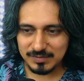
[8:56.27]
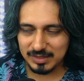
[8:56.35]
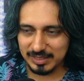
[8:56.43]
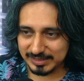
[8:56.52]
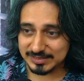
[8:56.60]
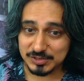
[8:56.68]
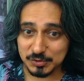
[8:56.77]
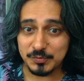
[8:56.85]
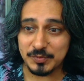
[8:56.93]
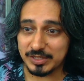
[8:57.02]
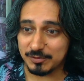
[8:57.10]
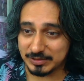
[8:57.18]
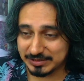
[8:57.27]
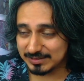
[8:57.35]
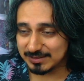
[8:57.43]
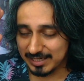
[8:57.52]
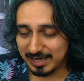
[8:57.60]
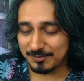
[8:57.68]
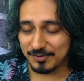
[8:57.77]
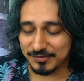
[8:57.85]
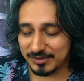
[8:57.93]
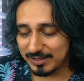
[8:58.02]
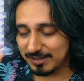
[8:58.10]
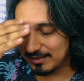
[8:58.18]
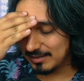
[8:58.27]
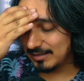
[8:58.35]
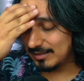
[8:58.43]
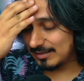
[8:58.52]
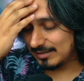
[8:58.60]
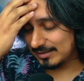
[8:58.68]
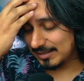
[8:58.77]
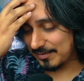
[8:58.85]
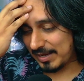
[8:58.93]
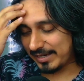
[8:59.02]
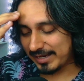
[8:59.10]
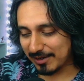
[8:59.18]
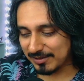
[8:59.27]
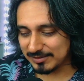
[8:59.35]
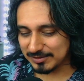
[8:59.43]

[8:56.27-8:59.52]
Izumi, which is the name of the main character,